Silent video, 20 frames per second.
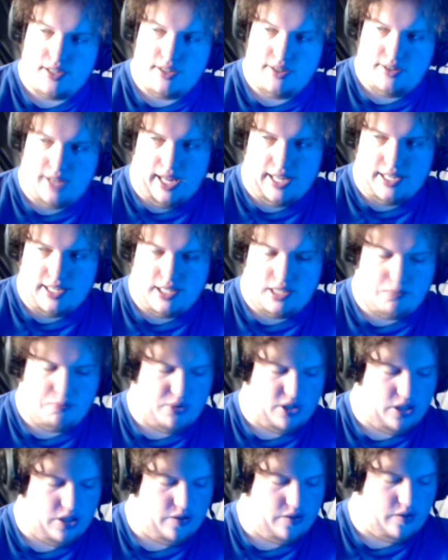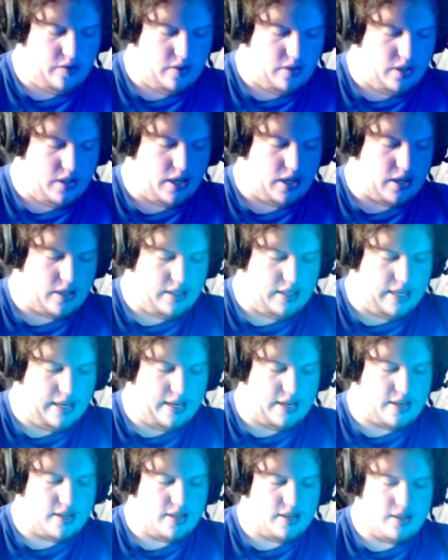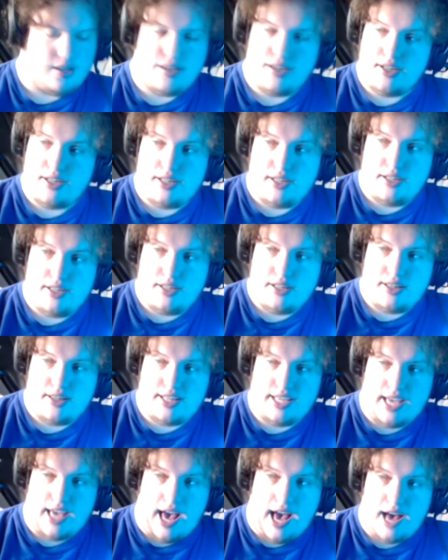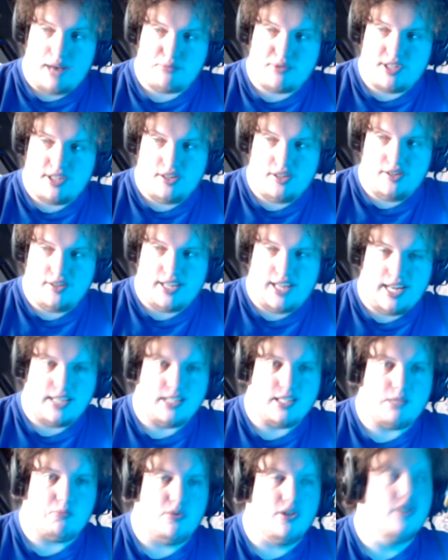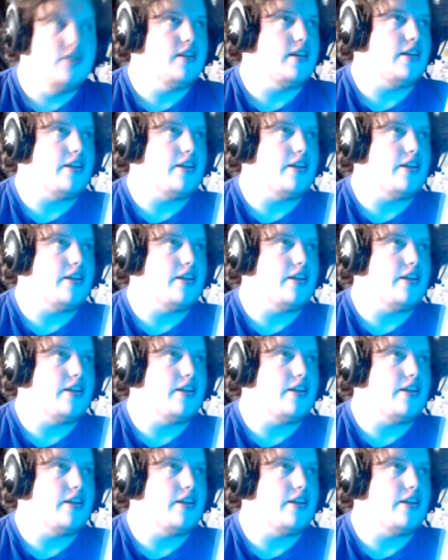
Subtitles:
Lightest blue. Click. The absolute lightest blue that